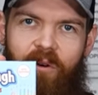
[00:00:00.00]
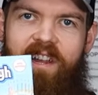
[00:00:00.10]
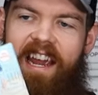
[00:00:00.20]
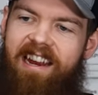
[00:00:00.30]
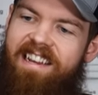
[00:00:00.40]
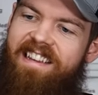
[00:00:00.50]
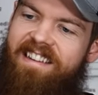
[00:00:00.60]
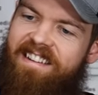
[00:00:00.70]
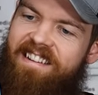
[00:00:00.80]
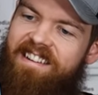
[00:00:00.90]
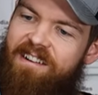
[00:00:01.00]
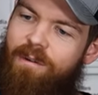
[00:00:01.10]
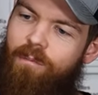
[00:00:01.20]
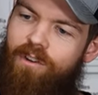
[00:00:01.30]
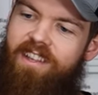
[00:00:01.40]
more candy.
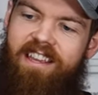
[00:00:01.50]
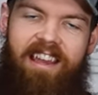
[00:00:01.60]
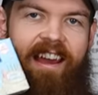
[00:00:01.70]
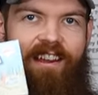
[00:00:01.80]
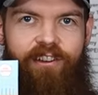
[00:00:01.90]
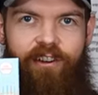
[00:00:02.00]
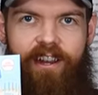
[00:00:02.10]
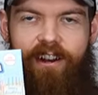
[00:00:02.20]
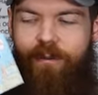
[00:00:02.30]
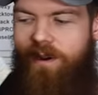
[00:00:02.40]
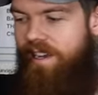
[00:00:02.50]
Birthday cake cookie dough